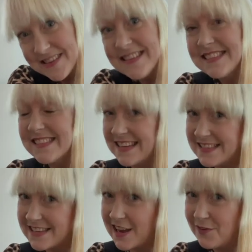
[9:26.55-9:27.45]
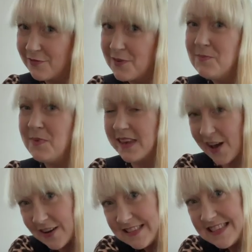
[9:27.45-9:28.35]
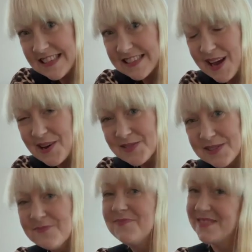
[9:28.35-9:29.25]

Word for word: Stay safe, be kind to yourselves.